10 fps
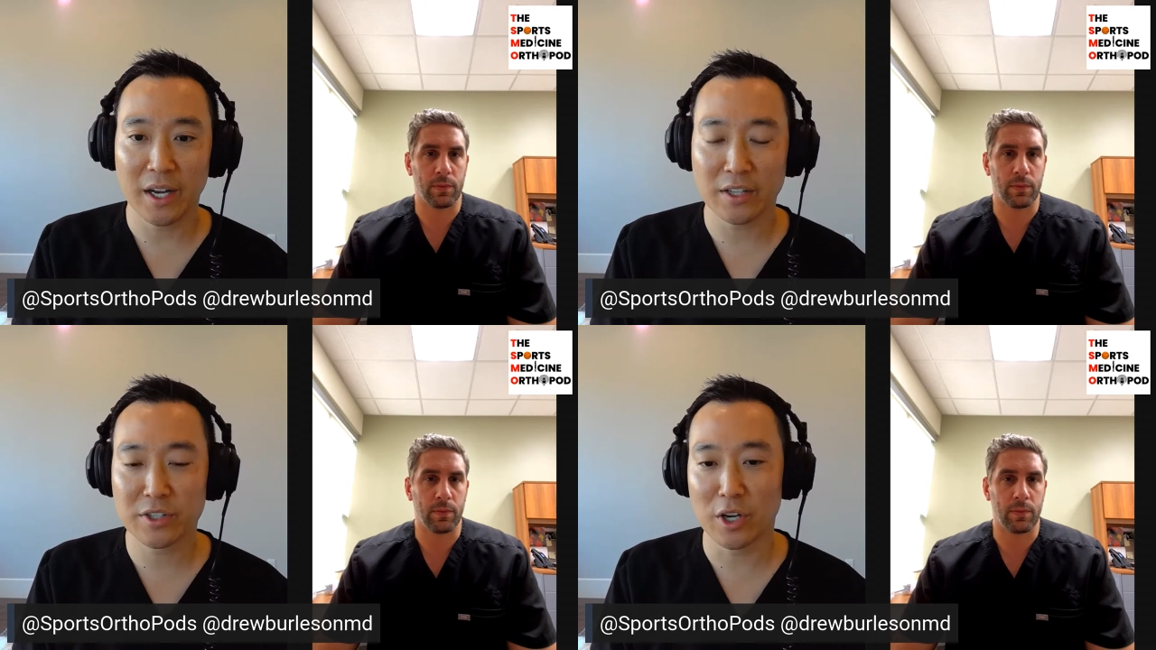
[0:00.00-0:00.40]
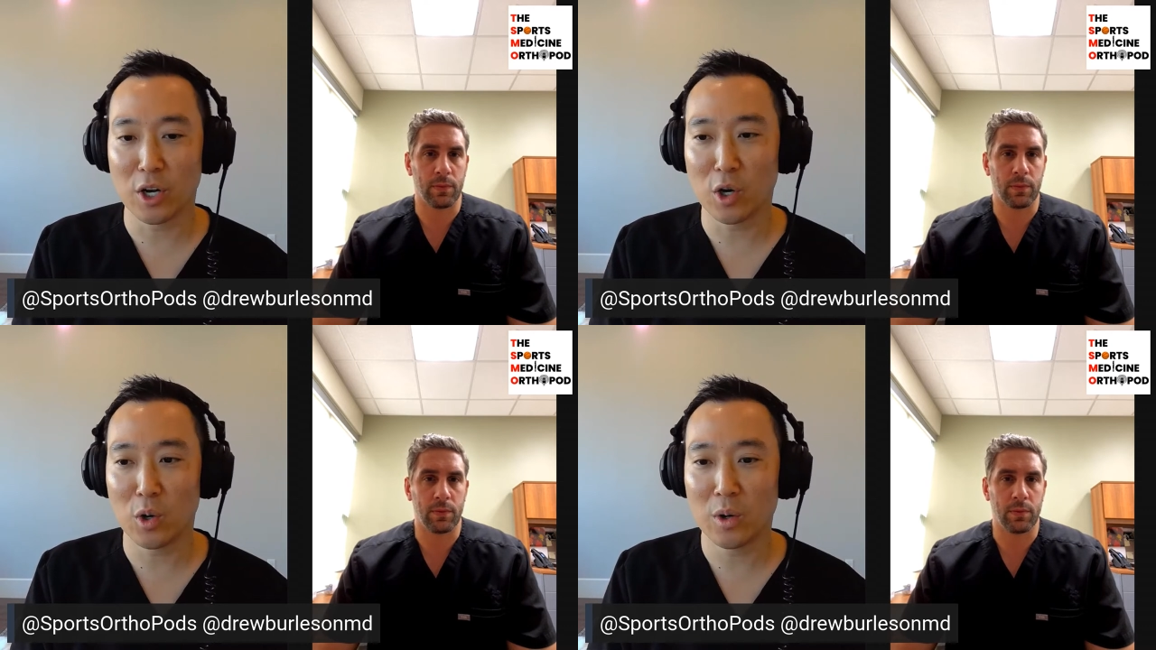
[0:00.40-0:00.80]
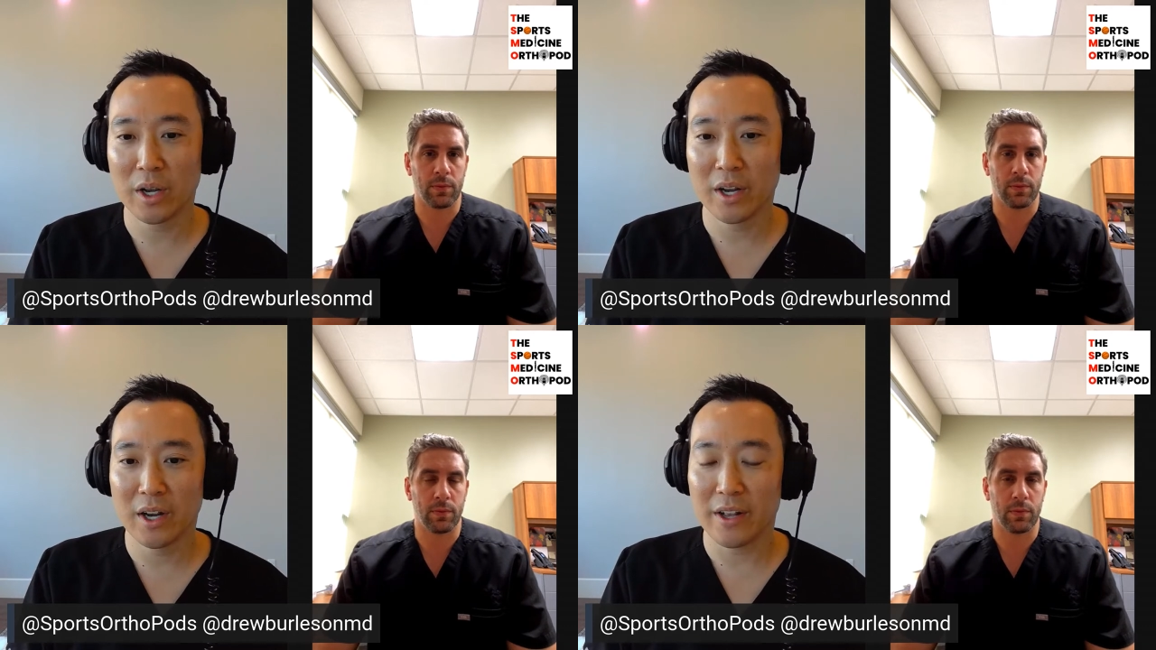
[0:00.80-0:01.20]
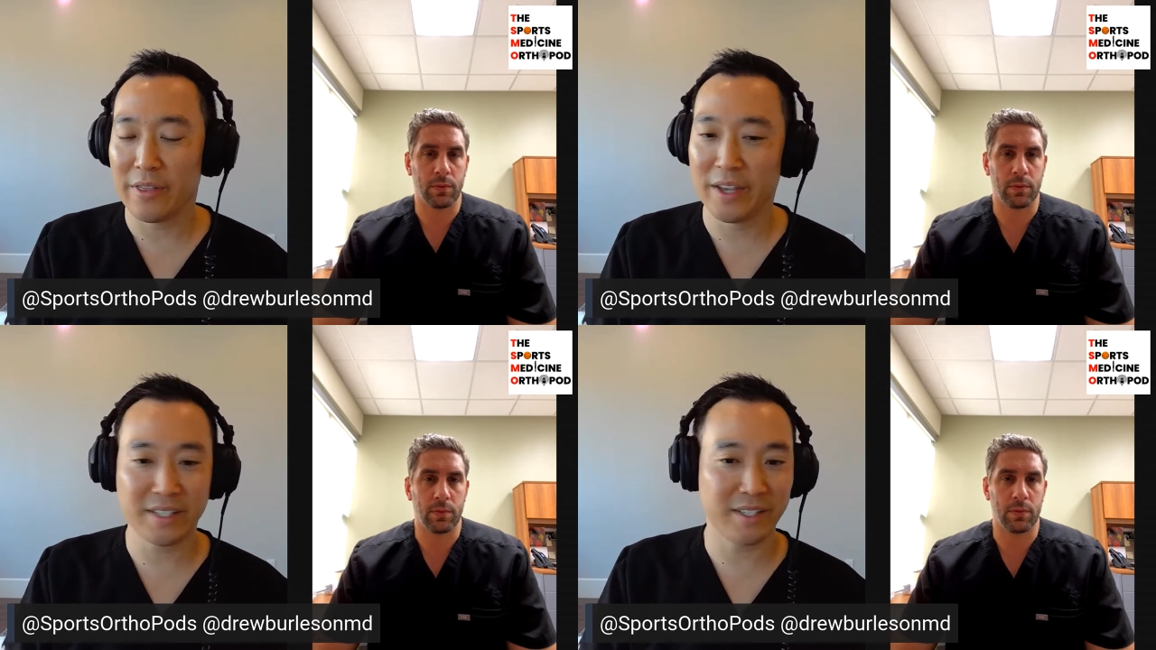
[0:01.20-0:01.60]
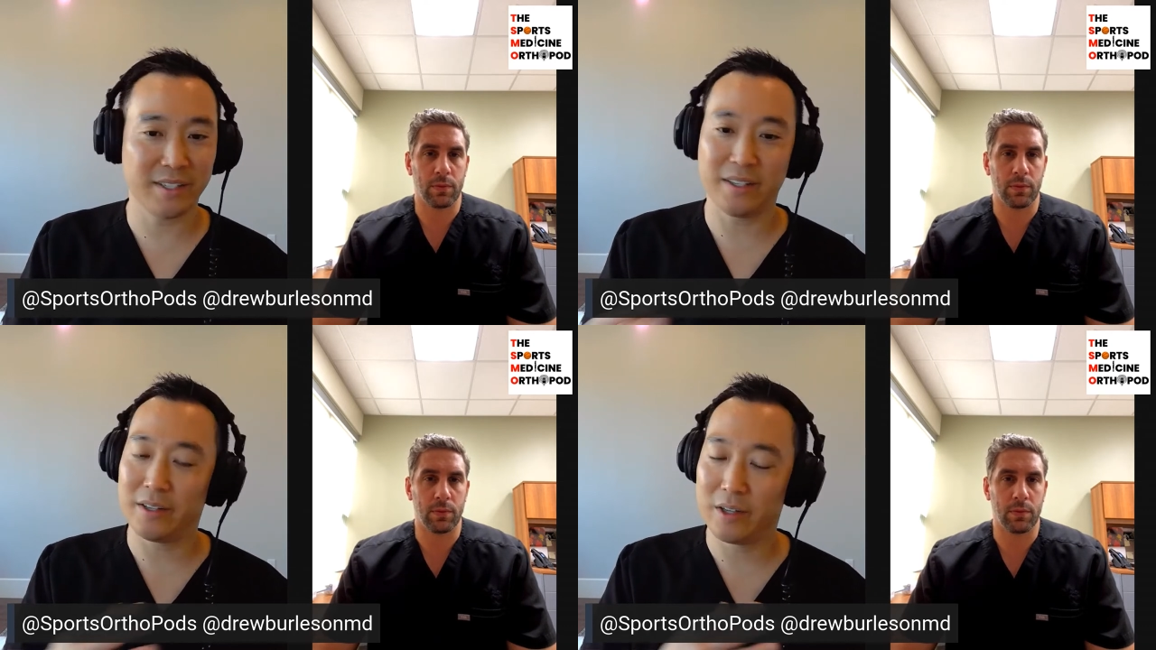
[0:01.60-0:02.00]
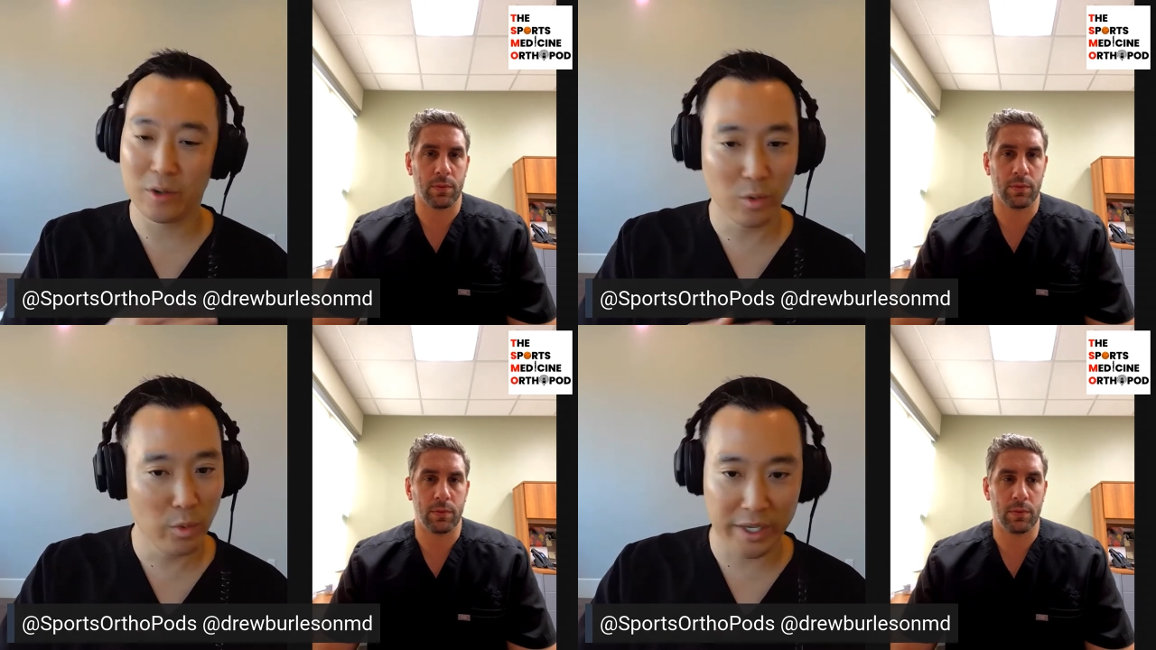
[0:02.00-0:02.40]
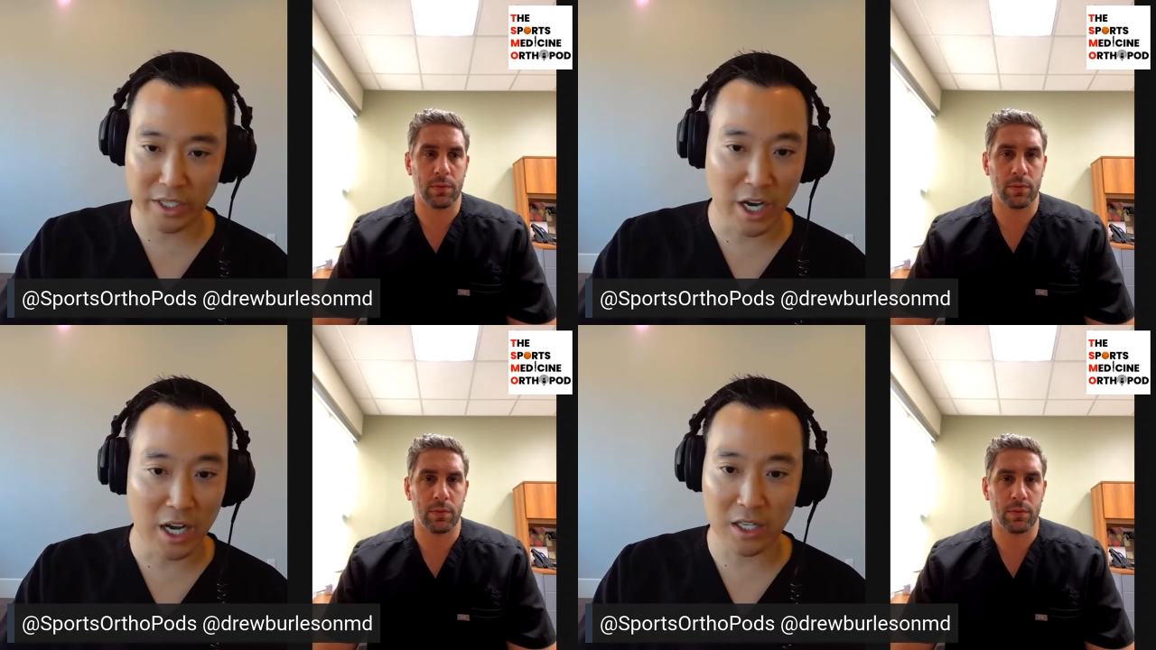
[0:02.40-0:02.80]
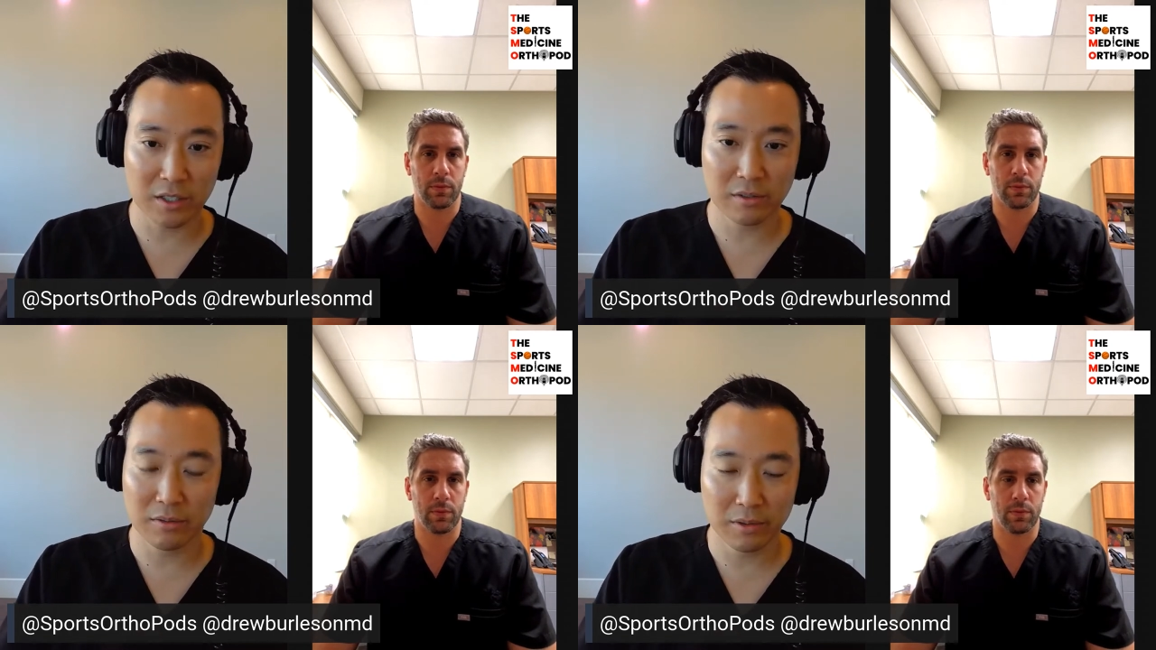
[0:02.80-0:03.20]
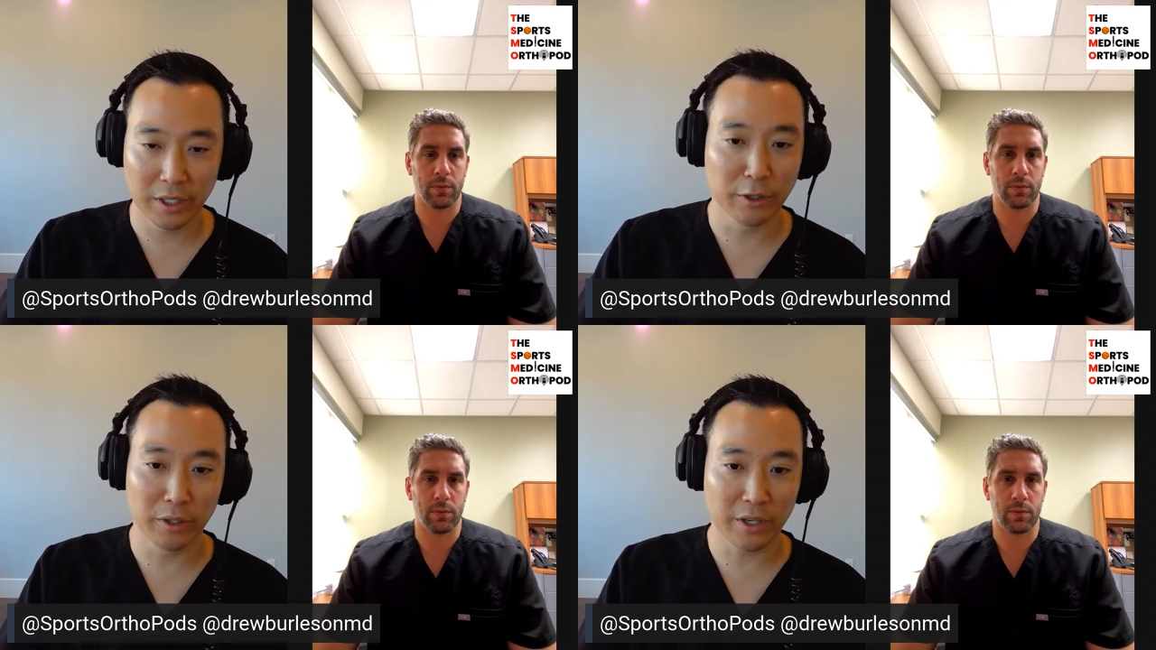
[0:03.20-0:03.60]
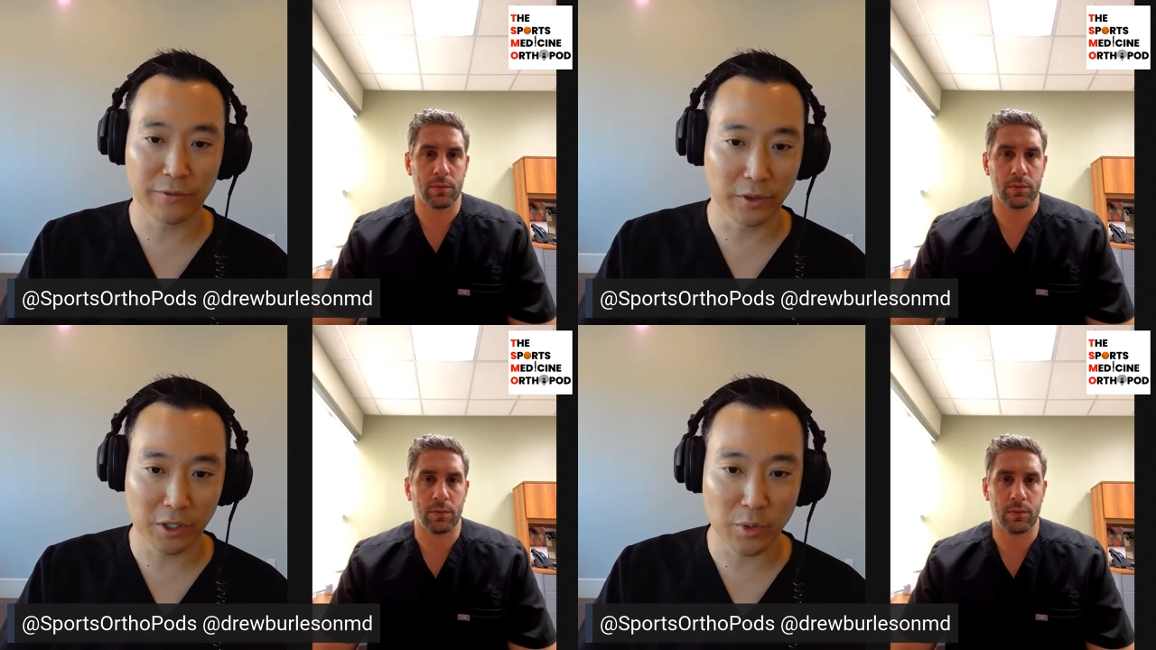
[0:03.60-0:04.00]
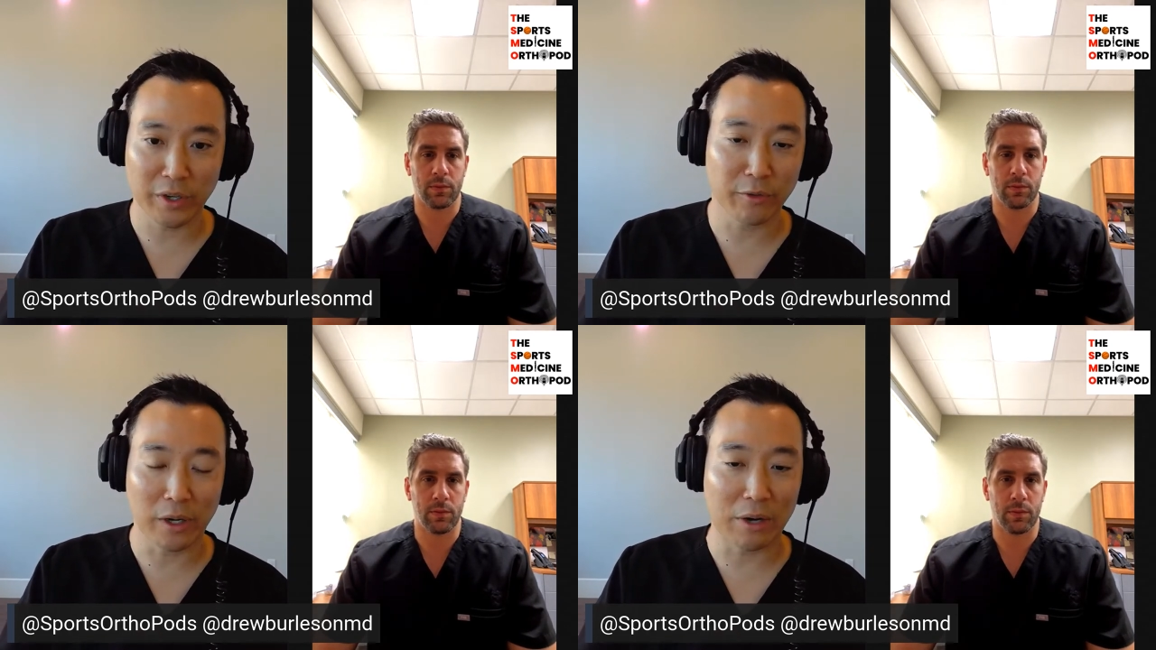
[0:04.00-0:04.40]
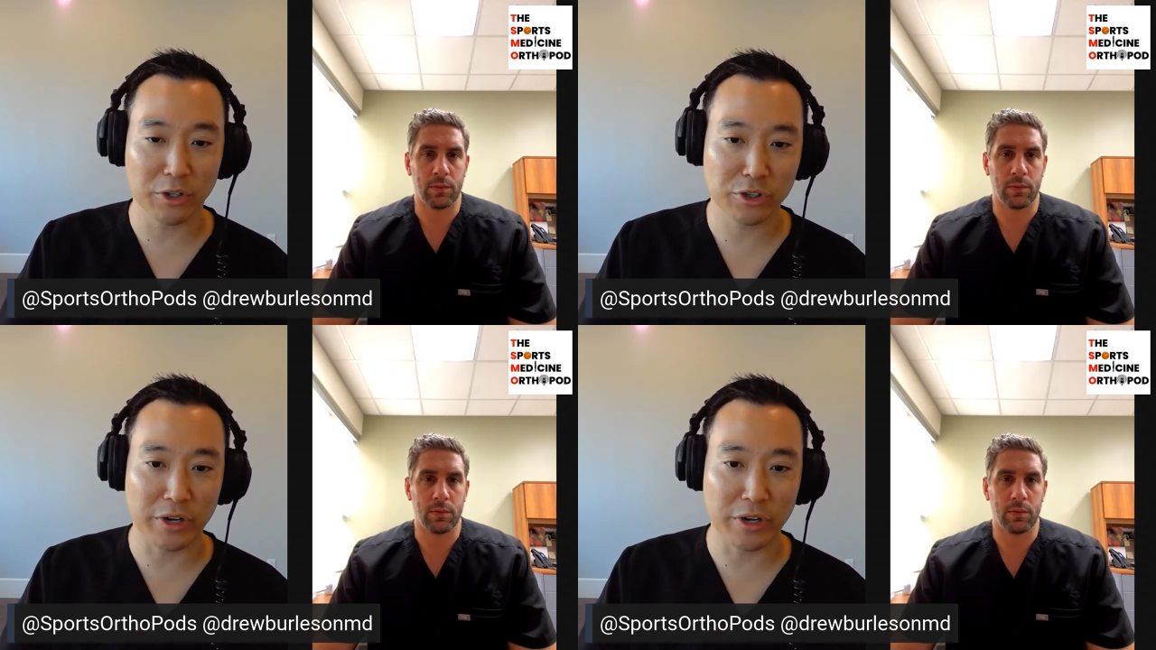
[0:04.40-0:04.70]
Speaker 1: And so this we could talk literally for 24 hours